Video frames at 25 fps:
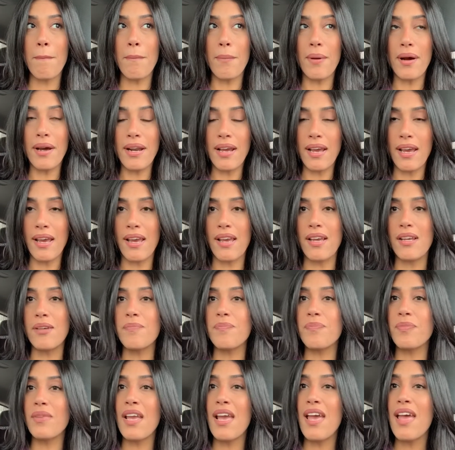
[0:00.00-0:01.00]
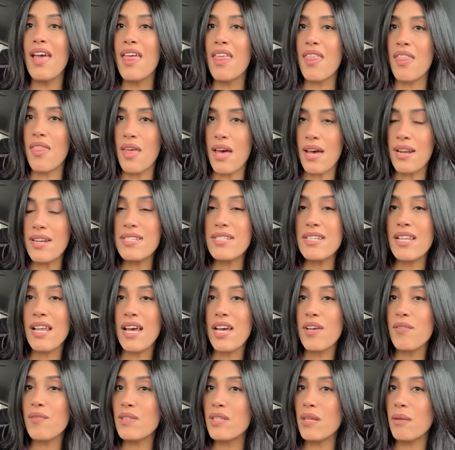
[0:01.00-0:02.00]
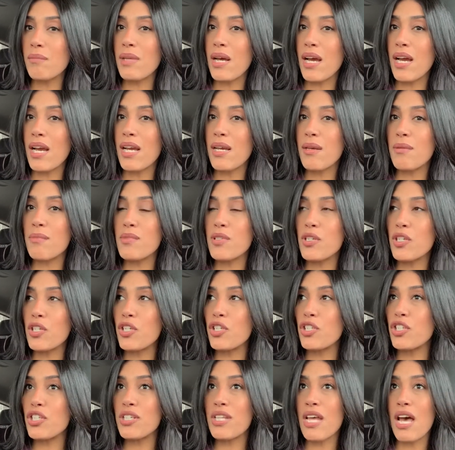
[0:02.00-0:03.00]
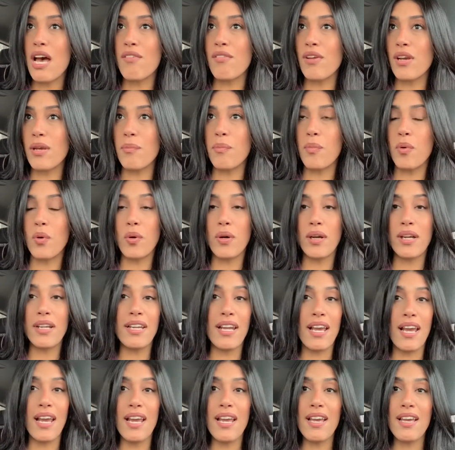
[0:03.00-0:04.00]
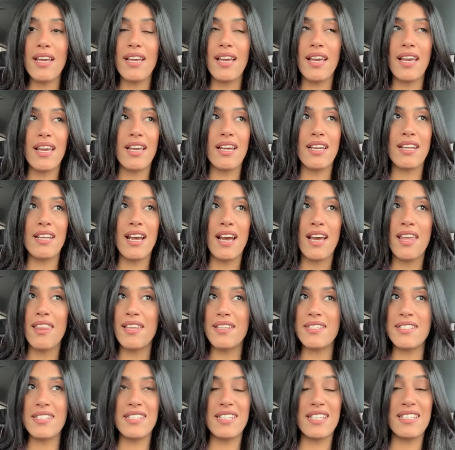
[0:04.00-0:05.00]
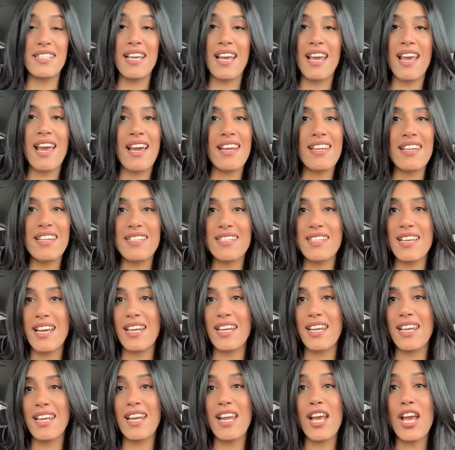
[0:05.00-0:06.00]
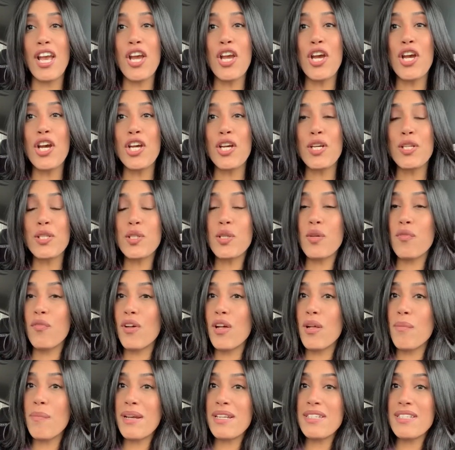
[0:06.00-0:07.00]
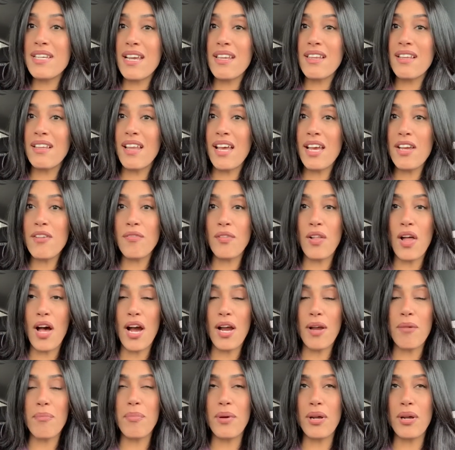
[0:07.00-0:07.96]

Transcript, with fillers: But hey, that is life. Sometimes you just have a boring day. And this is the day I decided to film my day in the life vlog.